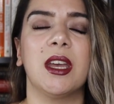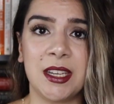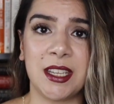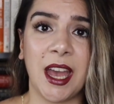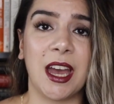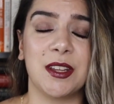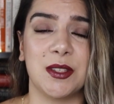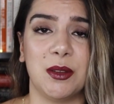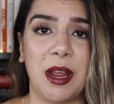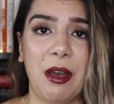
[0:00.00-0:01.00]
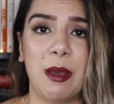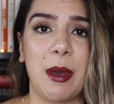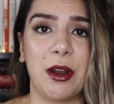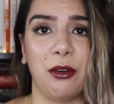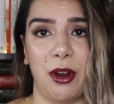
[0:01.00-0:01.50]
And yeah, so now I'm
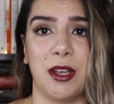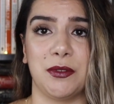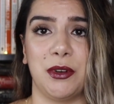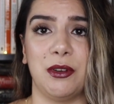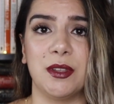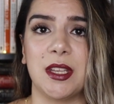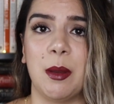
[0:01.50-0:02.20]
at a crossroads.